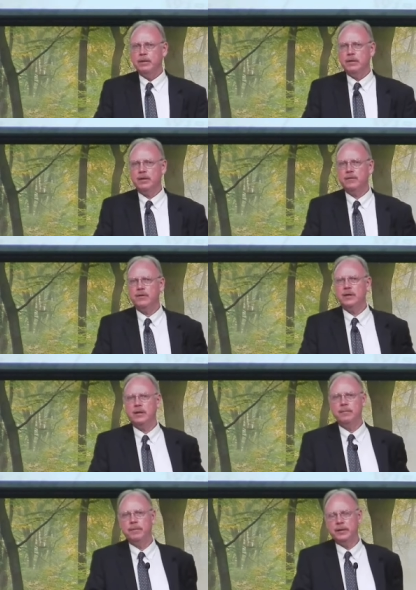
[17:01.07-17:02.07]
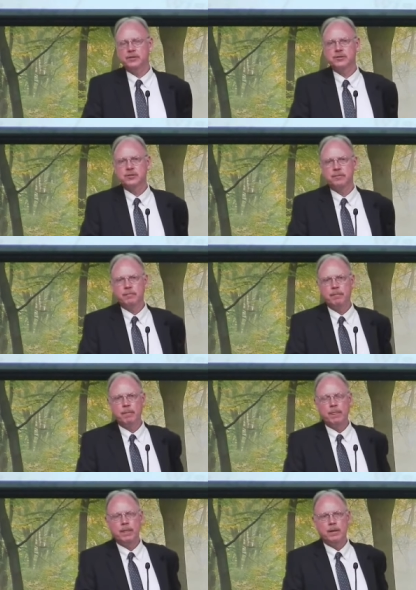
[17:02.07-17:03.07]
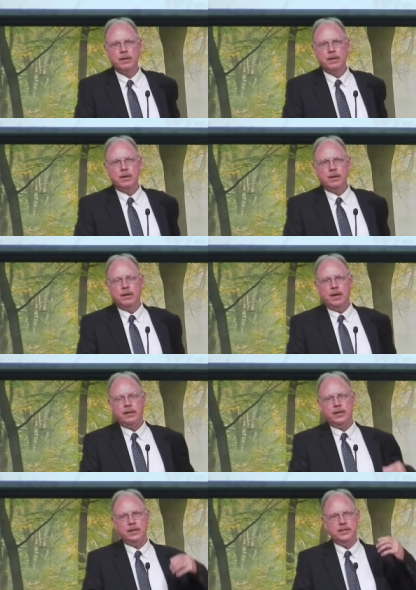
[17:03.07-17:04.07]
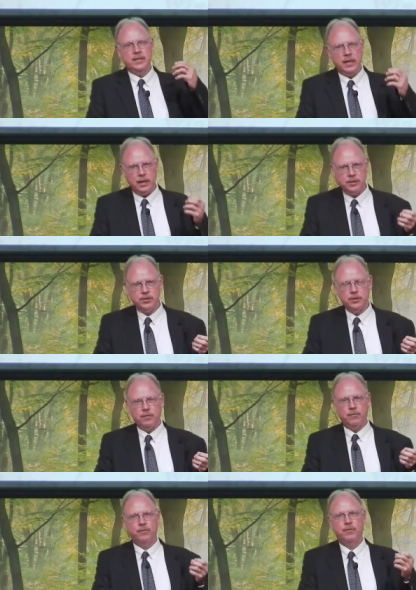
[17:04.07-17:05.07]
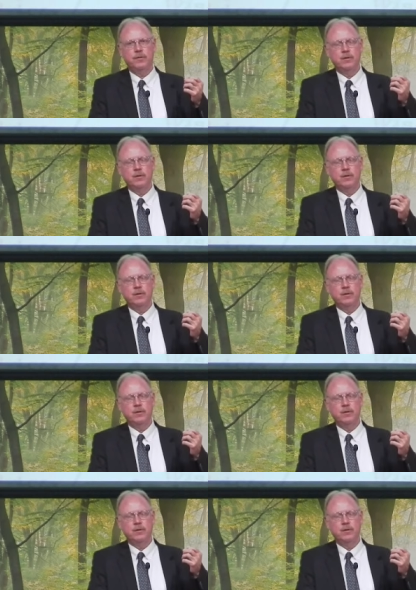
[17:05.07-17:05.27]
Think of the Olympics, the intensive